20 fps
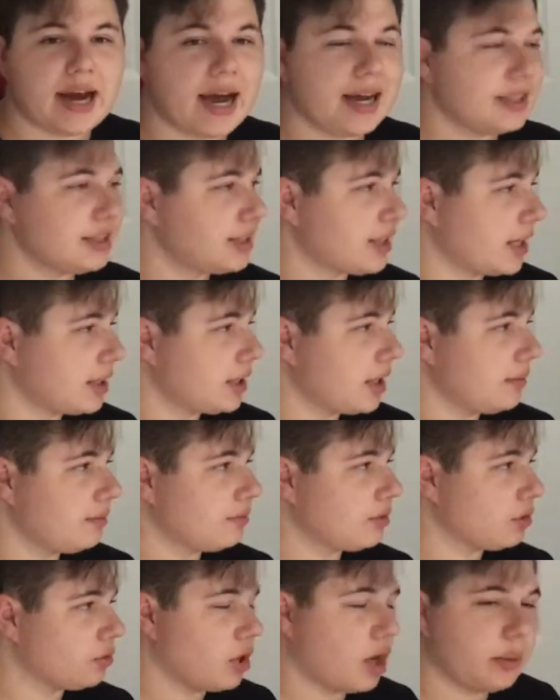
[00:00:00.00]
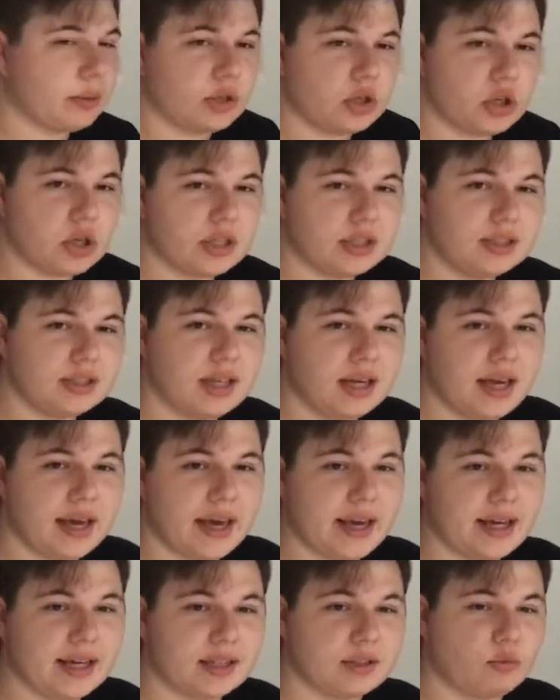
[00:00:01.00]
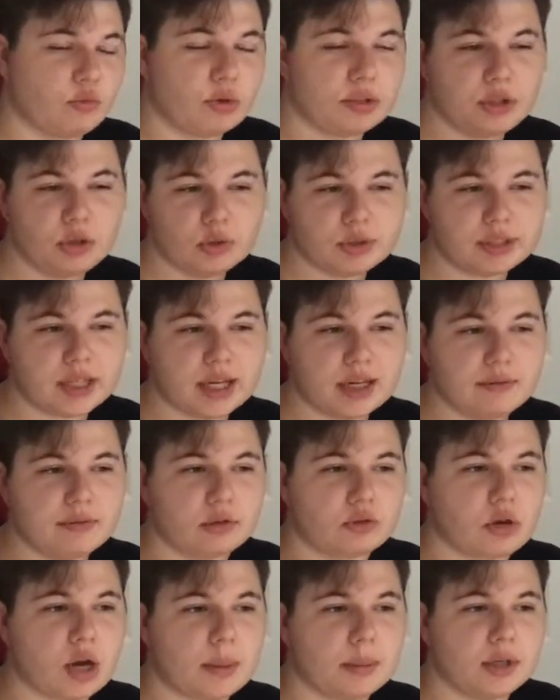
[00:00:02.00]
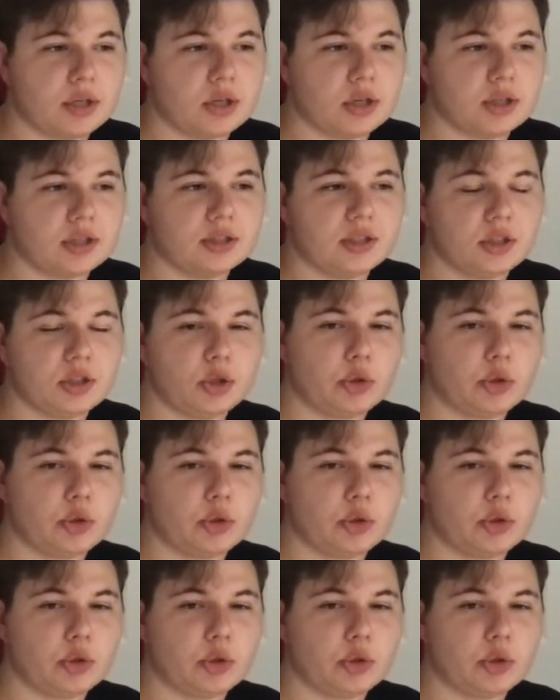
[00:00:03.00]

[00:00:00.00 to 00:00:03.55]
I signed up for Robinhood, and when you sign up for Robinhood,